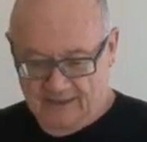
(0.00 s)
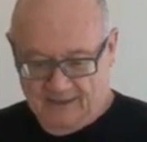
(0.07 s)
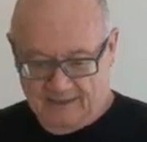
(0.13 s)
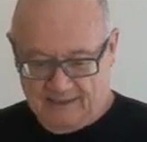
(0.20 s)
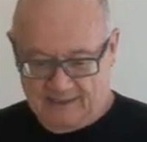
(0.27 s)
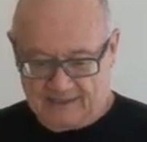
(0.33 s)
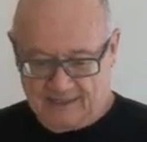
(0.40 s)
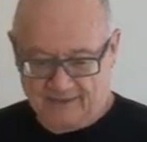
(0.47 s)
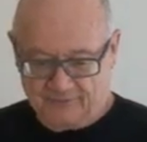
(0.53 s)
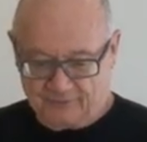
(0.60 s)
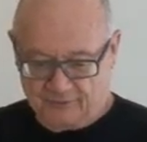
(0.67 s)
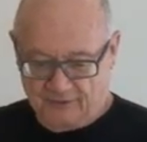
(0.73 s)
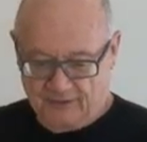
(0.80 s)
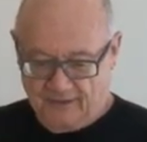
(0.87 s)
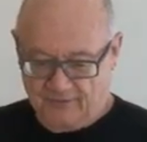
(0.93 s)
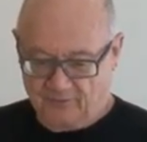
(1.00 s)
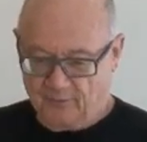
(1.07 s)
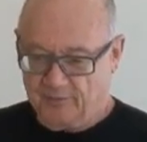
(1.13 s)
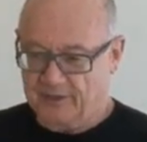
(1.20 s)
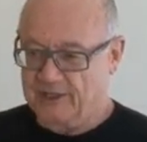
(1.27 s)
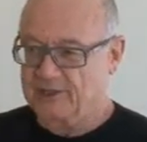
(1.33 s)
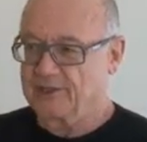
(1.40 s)
I guess after a lot of
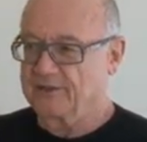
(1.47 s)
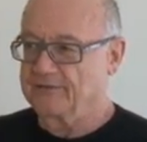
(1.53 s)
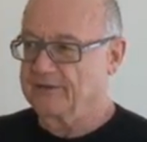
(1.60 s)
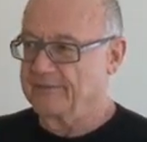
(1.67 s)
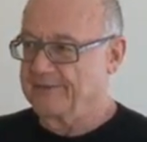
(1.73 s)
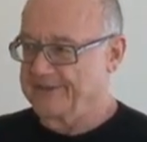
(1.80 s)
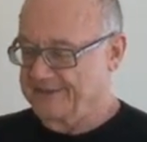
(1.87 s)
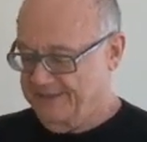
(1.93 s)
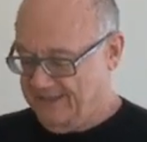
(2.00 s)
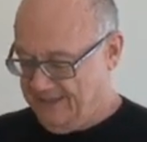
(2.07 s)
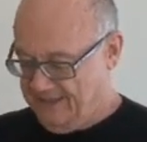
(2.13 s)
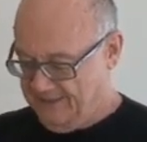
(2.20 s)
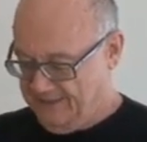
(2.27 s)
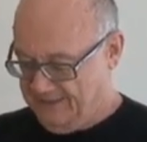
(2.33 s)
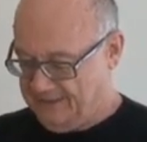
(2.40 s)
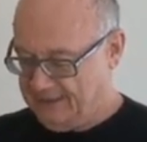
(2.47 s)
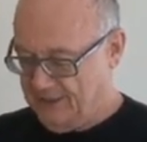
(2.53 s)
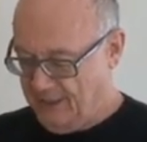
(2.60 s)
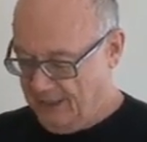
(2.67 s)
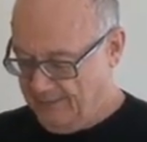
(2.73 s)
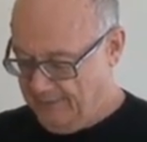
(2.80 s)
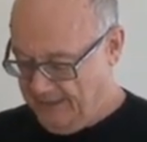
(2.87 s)
pressure from the Zionist
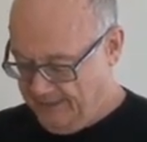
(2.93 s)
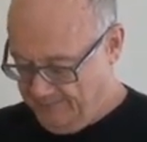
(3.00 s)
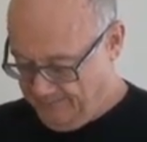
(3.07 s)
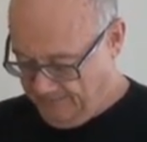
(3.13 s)
lobby.